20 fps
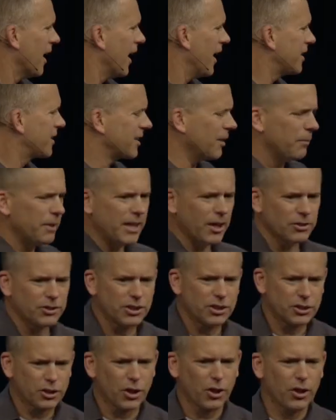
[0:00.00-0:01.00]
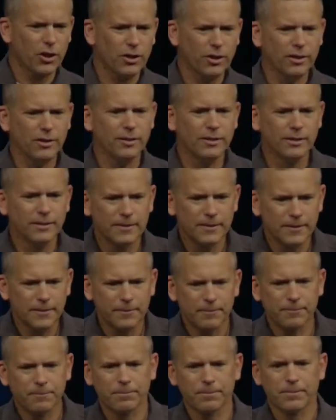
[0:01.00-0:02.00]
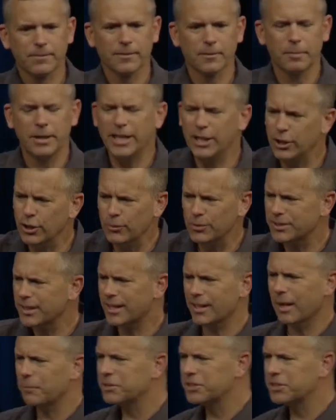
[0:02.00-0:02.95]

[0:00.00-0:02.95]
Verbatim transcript: it's somebody else's turn? But he knew, he's like, no, I'm